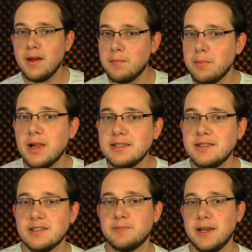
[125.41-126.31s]
By
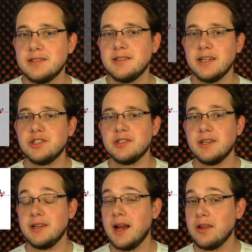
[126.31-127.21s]
placing a space station
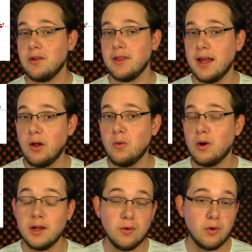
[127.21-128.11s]
in either the L1